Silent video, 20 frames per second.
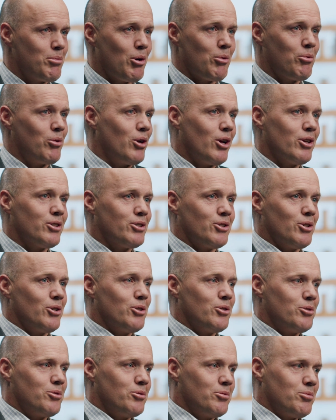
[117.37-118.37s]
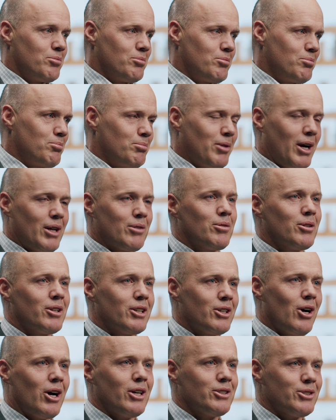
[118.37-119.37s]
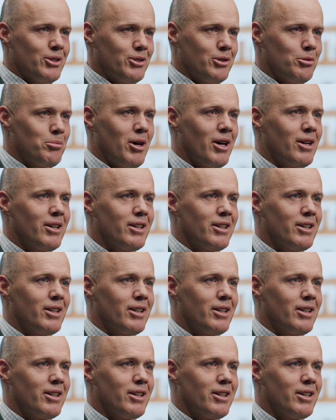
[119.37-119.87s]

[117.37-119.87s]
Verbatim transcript: but we're also mindfully cautious about